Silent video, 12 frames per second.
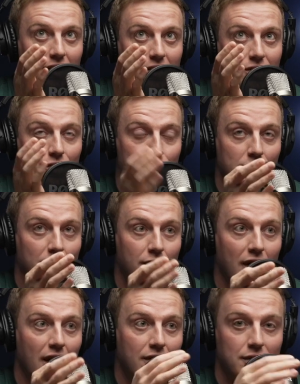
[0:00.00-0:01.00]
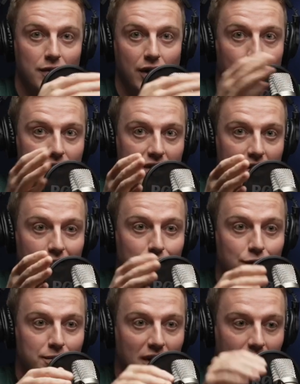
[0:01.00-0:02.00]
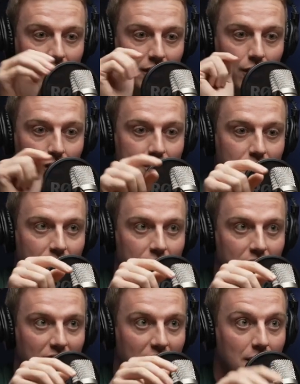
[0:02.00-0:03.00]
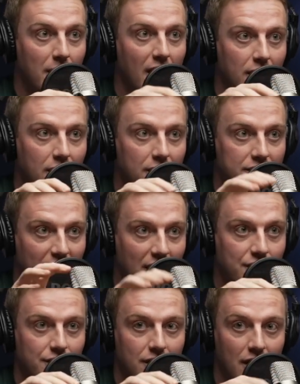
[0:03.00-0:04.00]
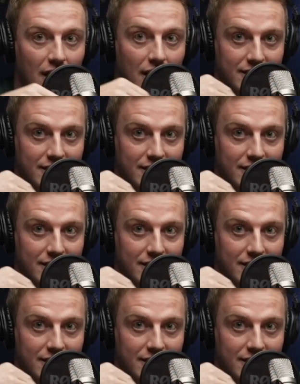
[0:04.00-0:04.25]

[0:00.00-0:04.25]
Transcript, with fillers: get in touch with a creator is if you go onto their YouTube channel and go onto the email section,